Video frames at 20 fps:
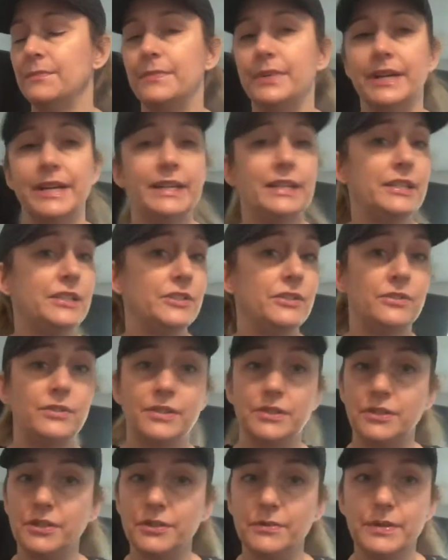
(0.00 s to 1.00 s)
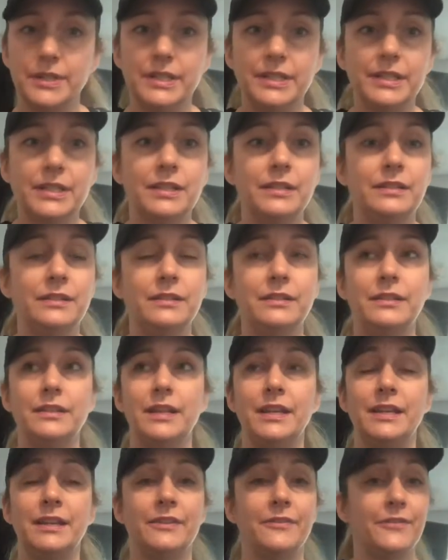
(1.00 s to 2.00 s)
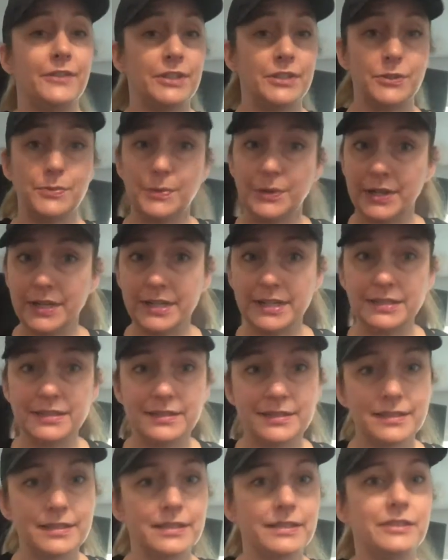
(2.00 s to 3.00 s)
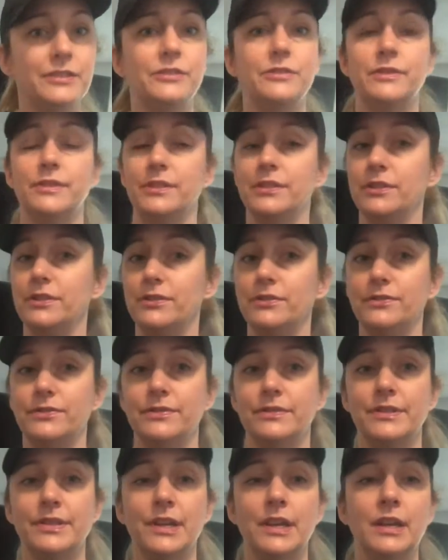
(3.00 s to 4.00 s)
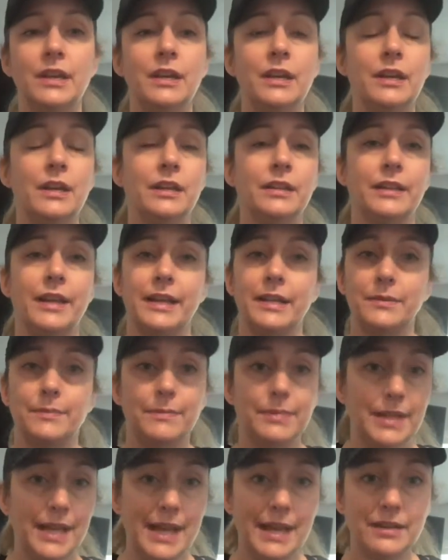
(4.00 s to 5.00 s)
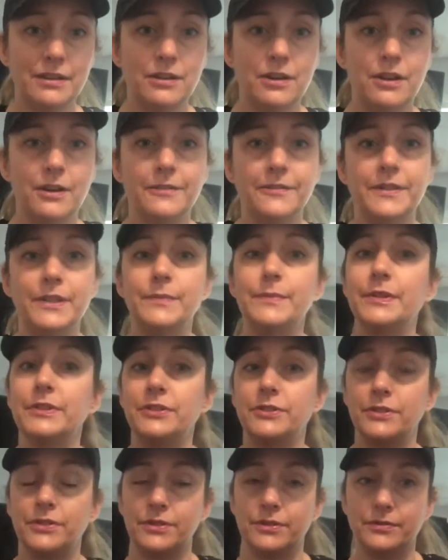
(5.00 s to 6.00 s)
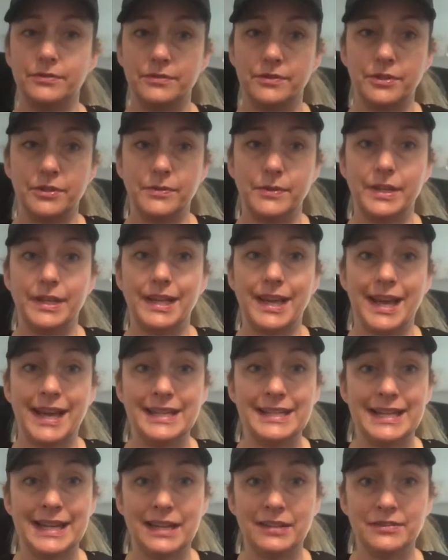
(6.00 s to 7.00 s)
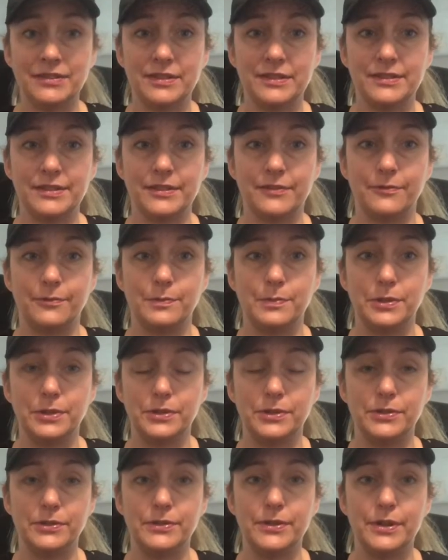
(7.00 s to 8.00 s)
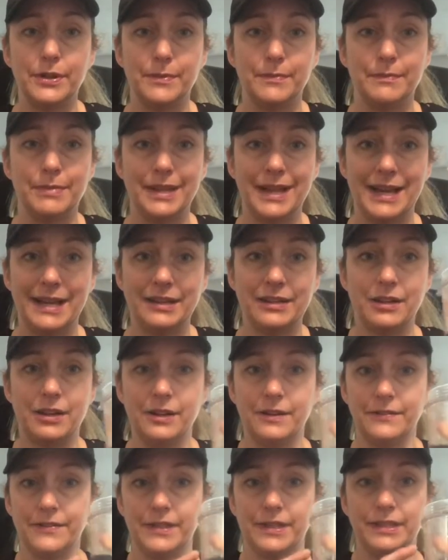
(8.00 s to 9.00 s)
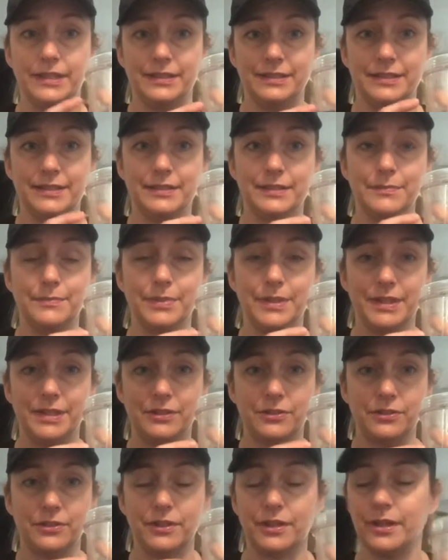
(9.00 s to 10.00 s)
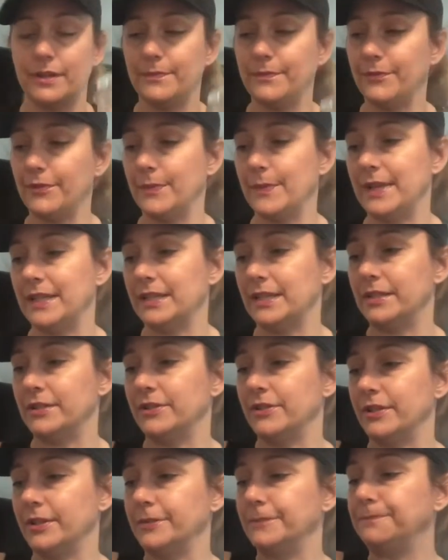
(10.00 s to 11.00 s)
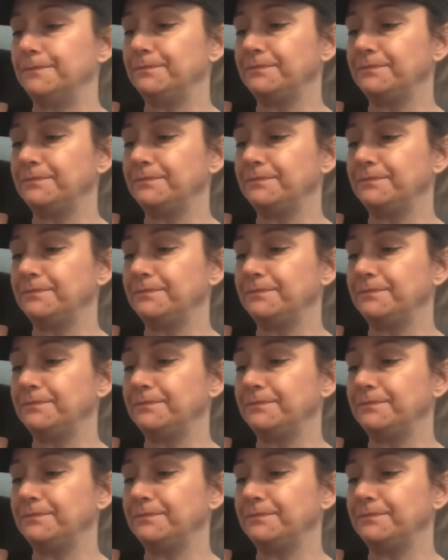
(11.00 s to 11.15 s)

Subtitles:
but you can do it in a French press. You can use like black coffee, but you're doing 8 ounces of brewed black coffee. This is a blender cup for my Ninja.